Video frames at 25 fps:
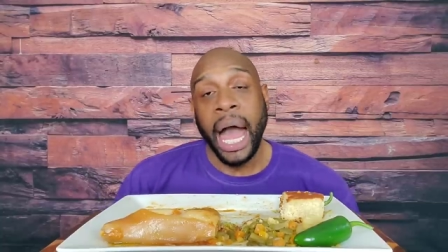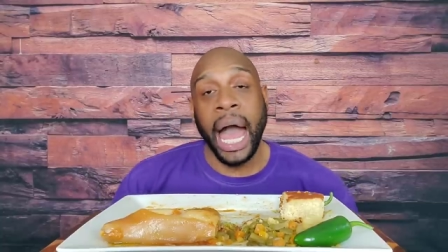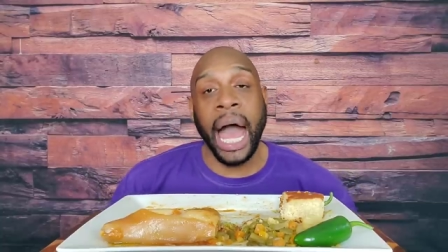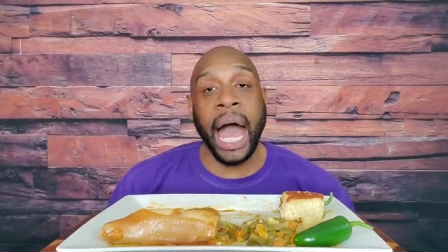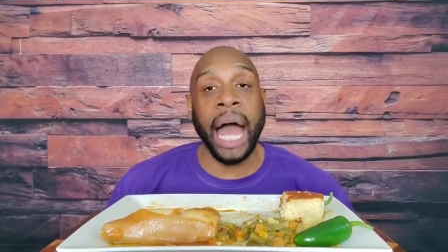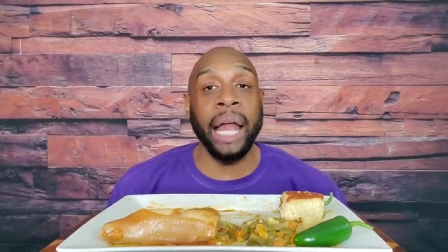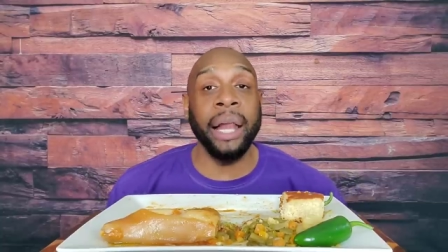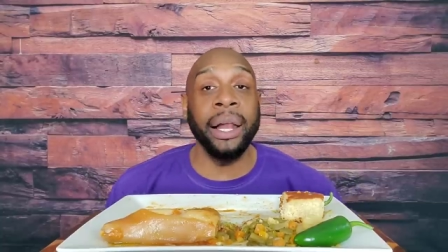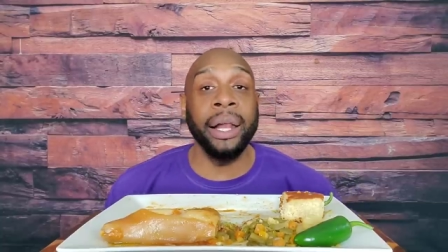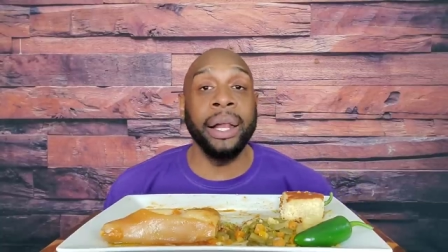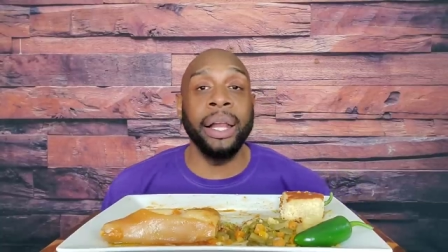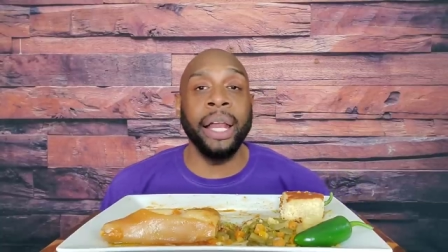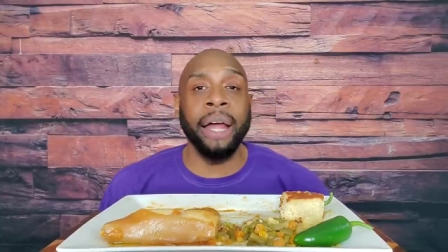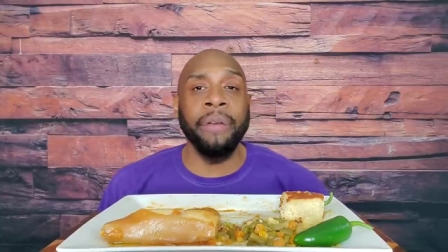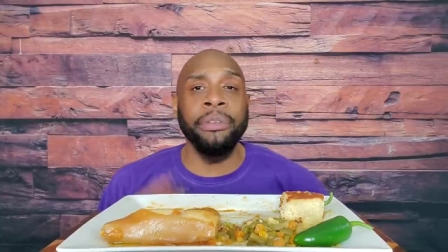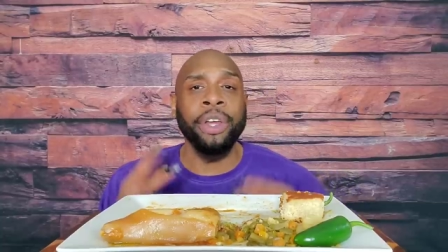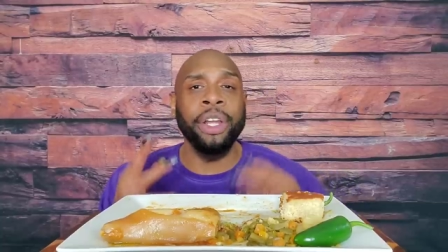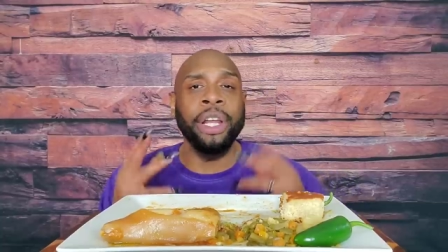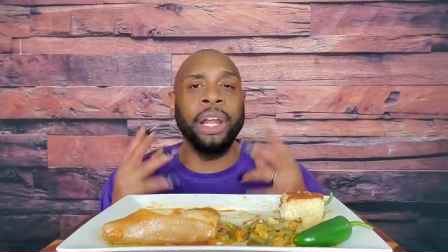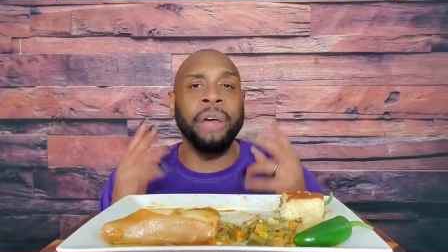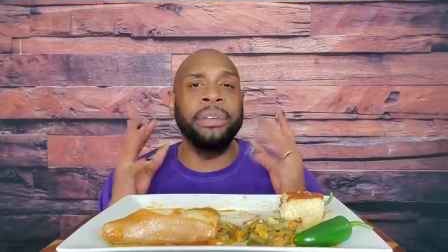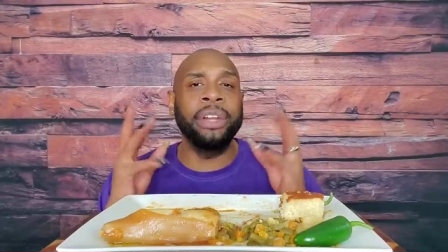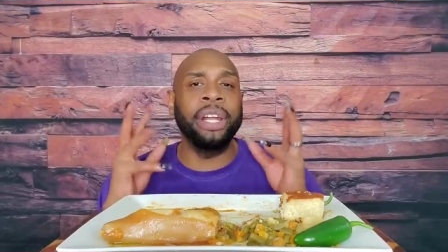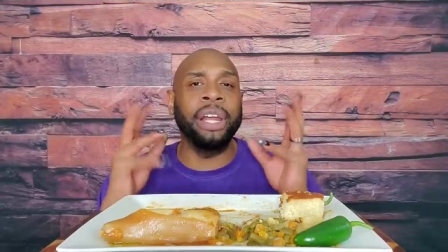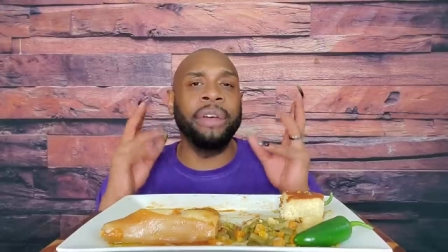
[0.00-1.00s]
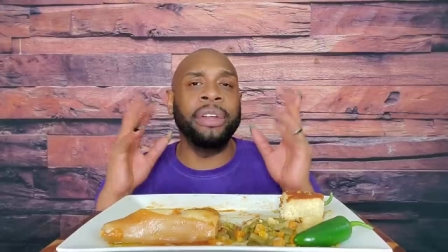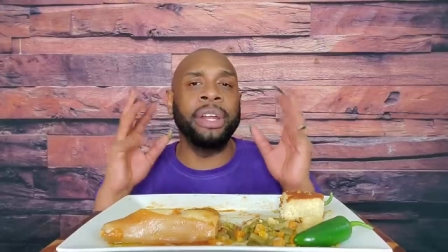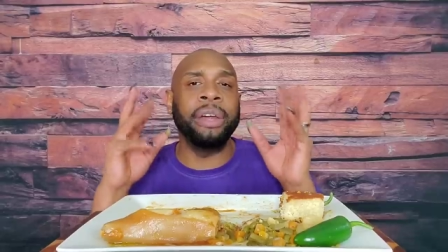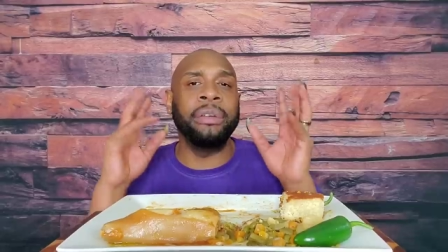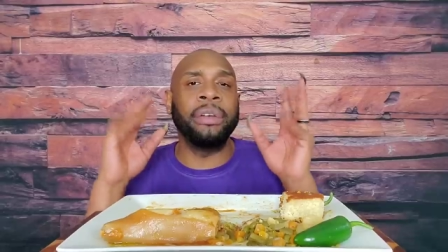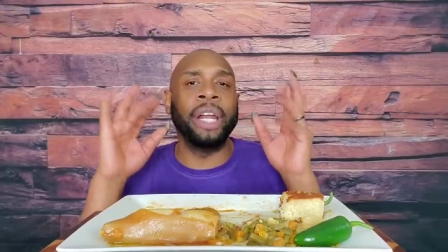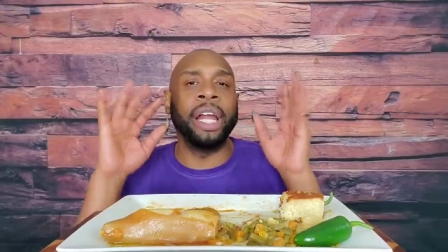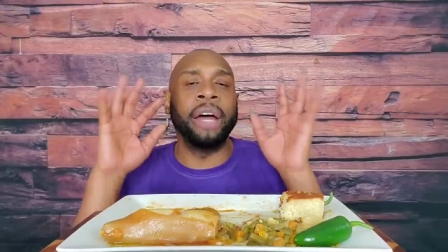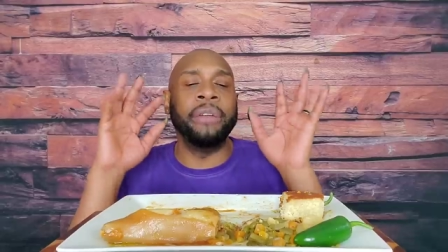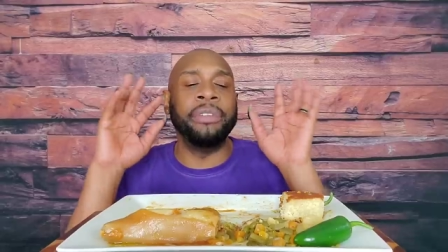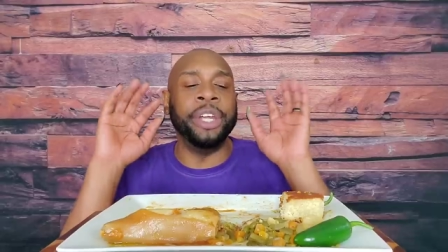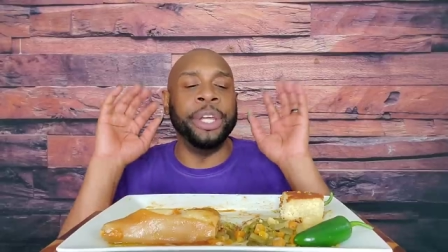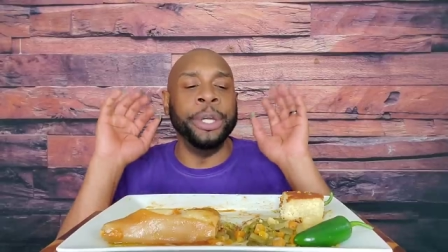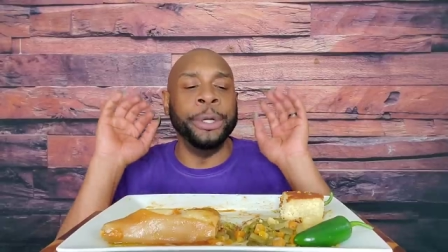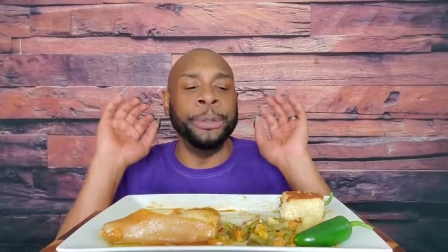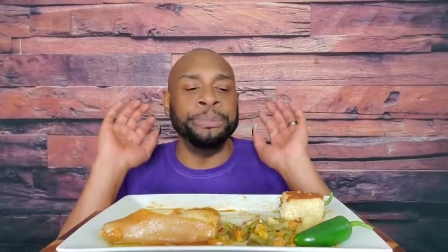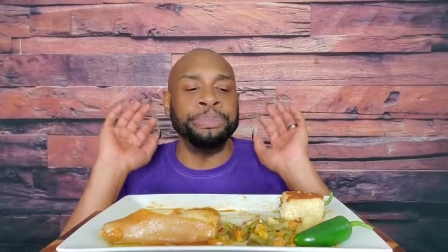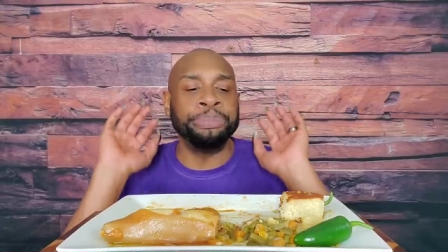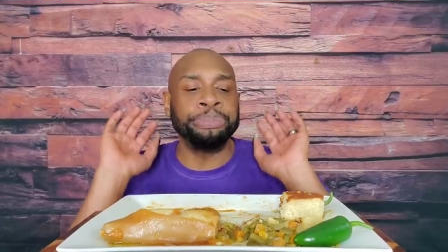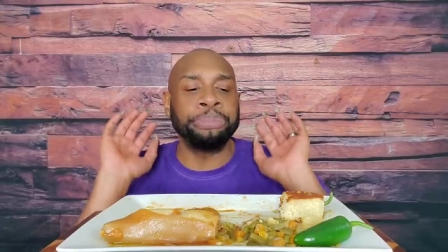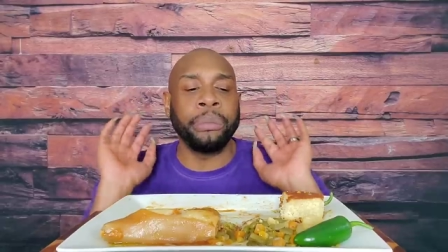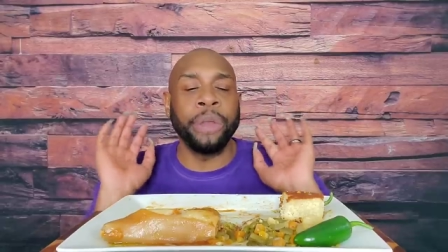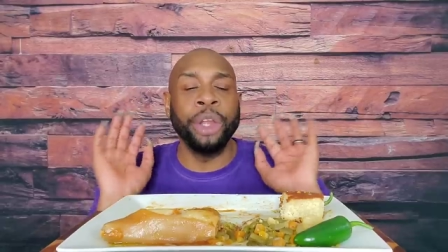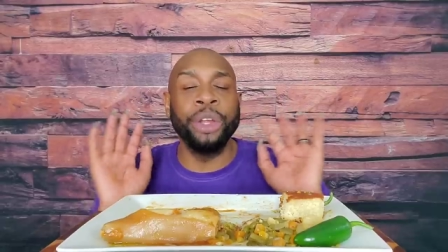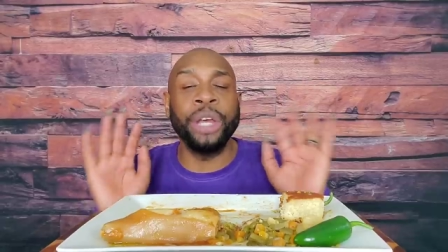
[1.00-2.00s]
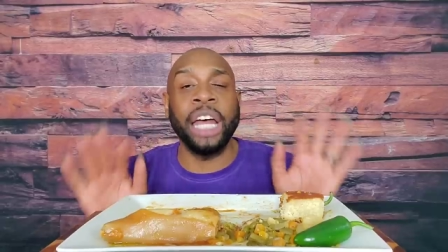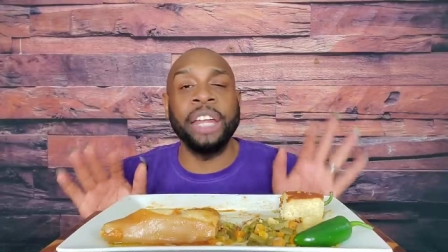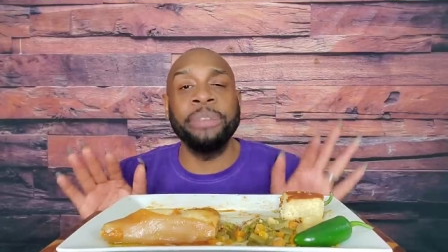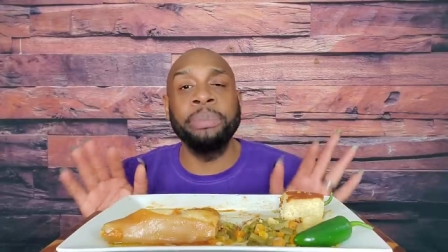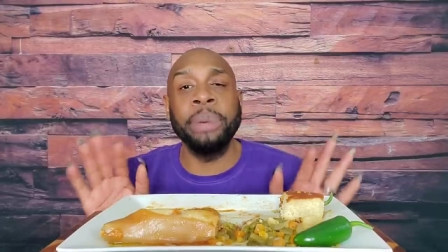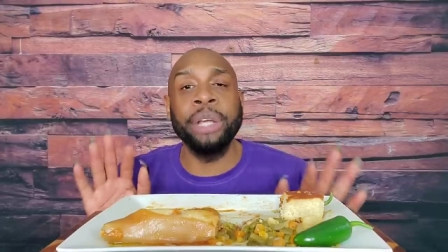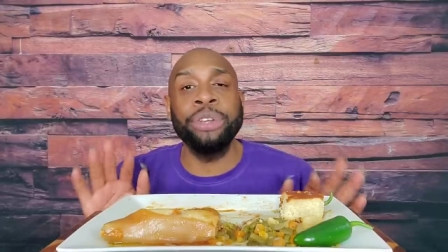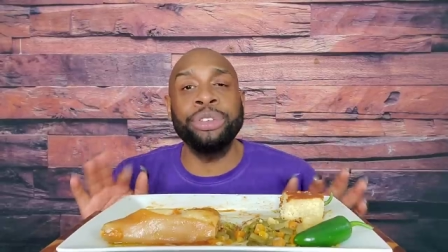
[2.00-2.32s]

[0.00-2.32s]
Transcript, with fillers: I love you, love you, love you, love you, love you. You guys,